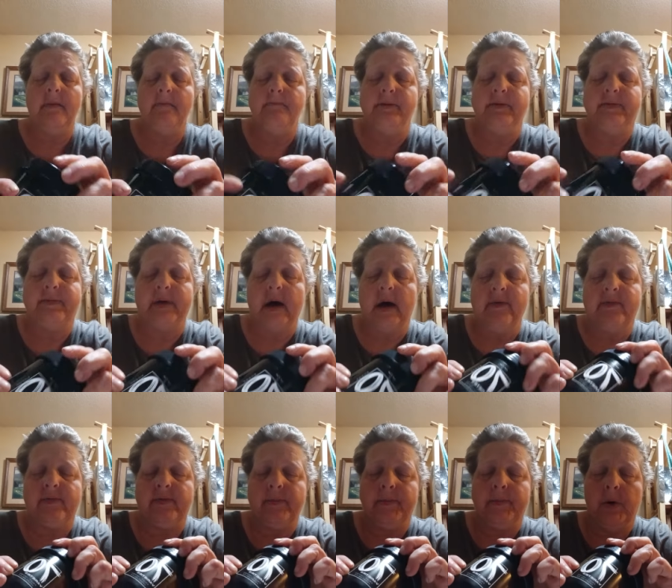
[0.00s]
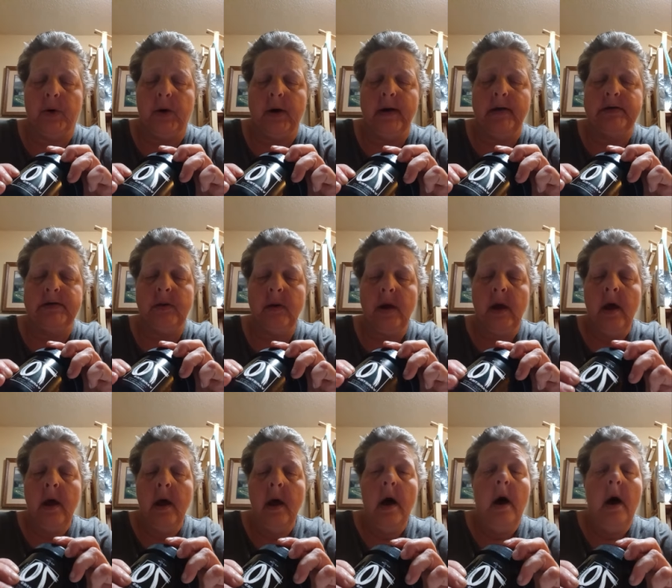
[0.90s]
besides the point,
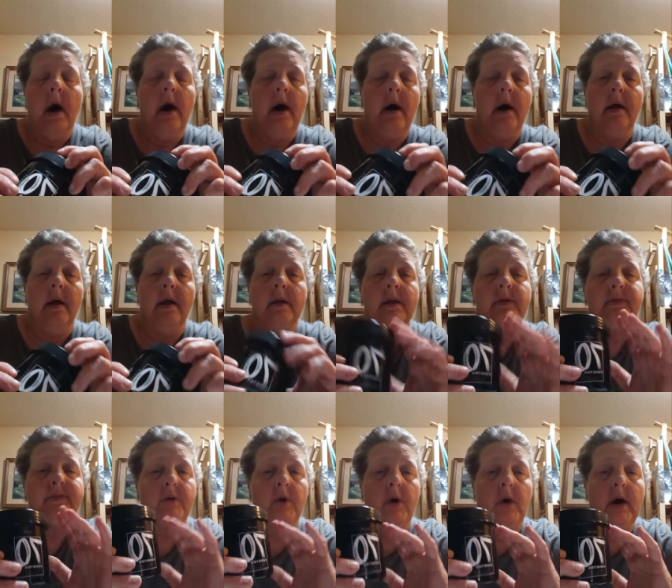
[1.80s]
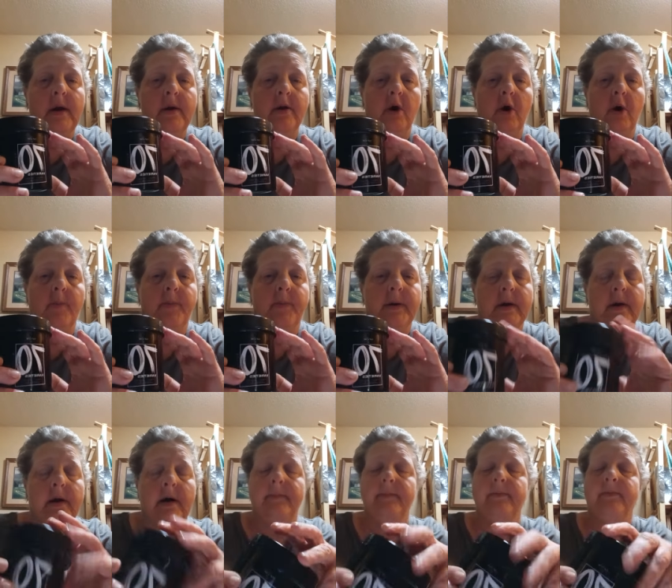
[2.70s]
uh, let's go ahead and open
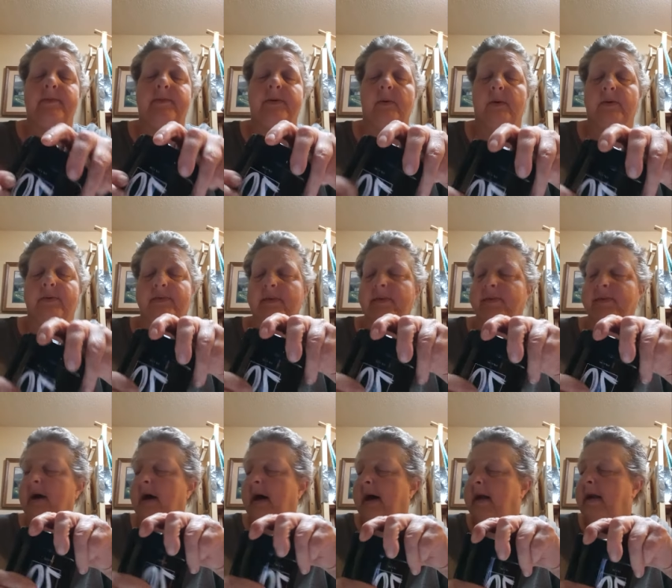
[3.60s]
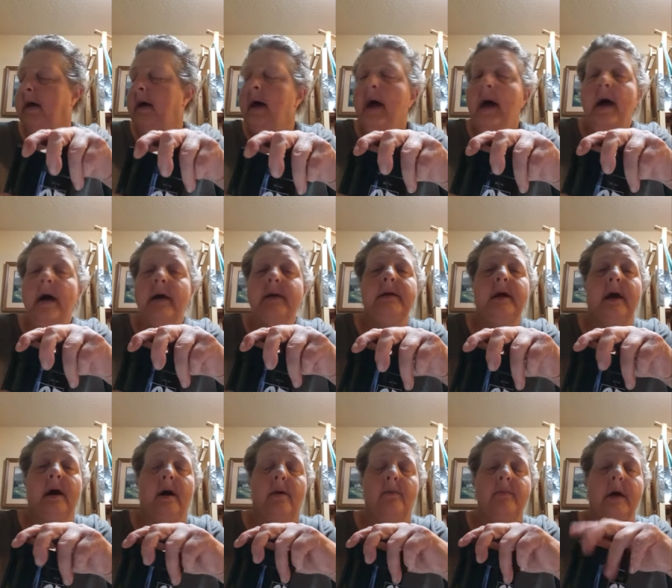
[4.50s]
it up and see what's inside.
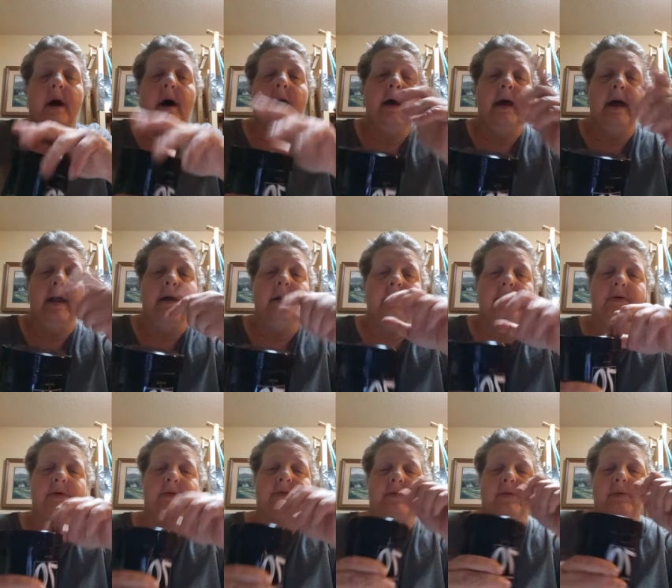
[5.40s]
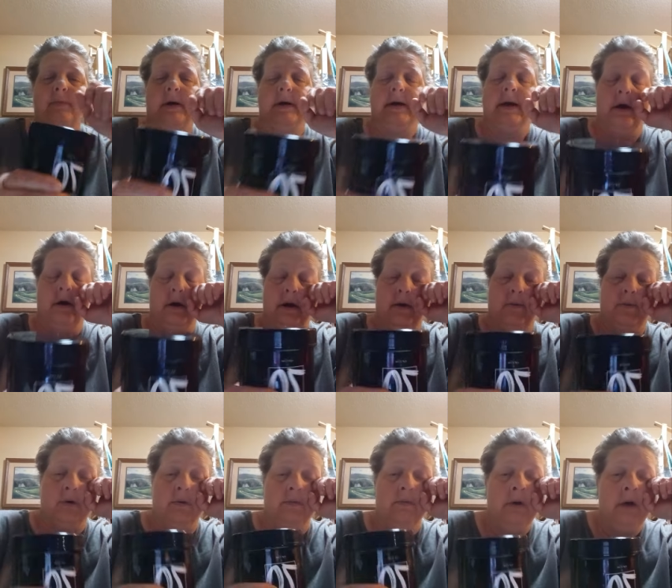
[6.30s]
Now, I handed this to my
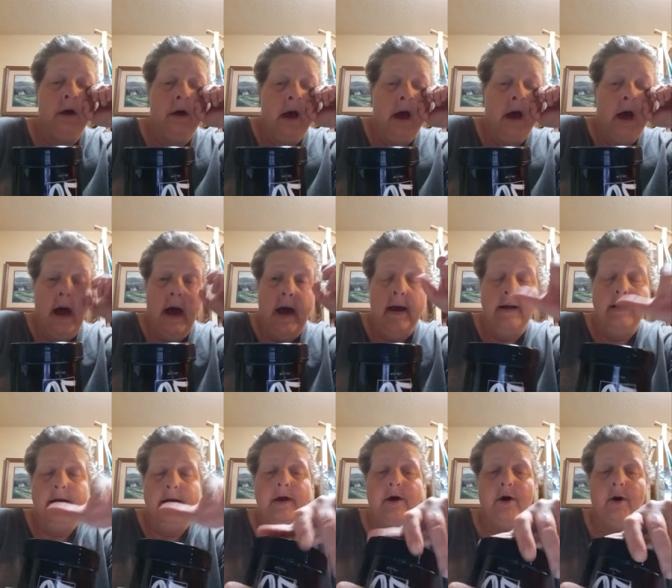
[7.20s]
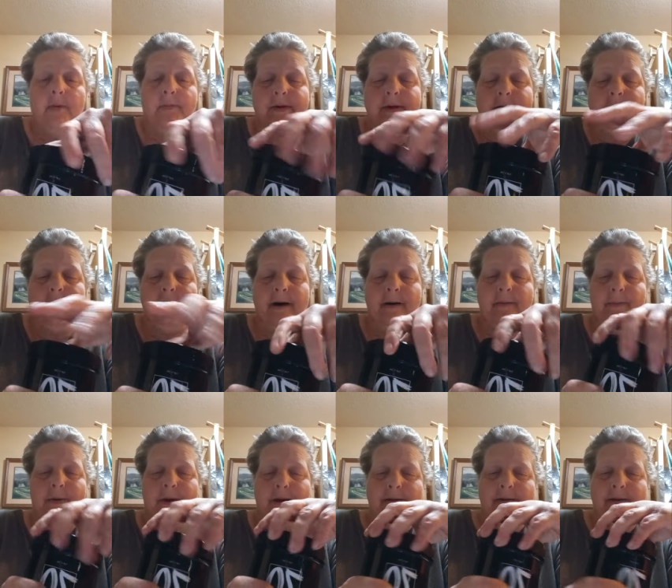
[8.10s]
caregiver, and he opened it
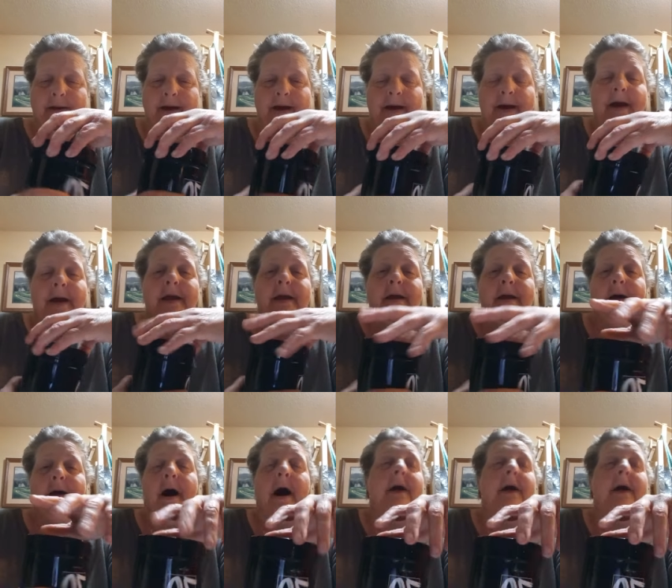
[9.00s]
up, and he I